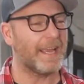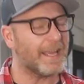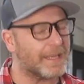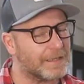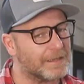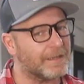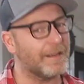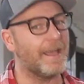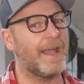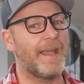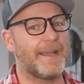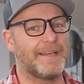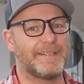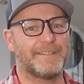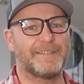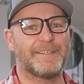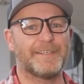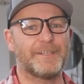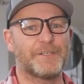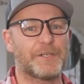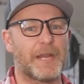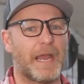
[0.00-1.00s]
and last
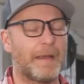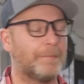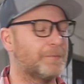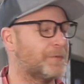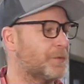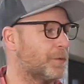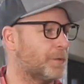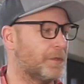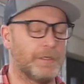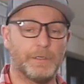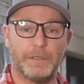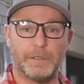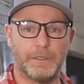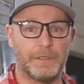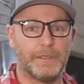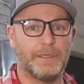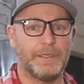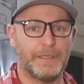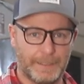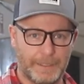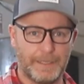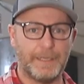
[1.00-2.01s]
shop tour
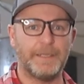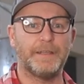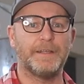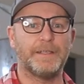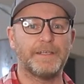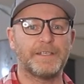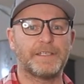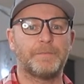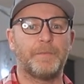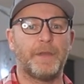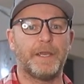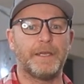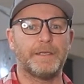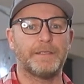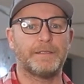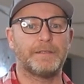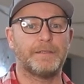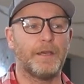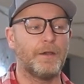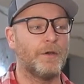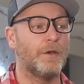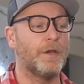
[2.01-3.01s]
in this space.
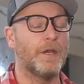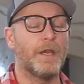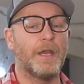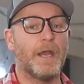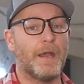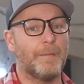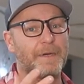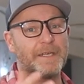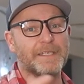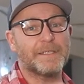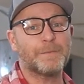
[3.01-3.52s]
So I'm gonna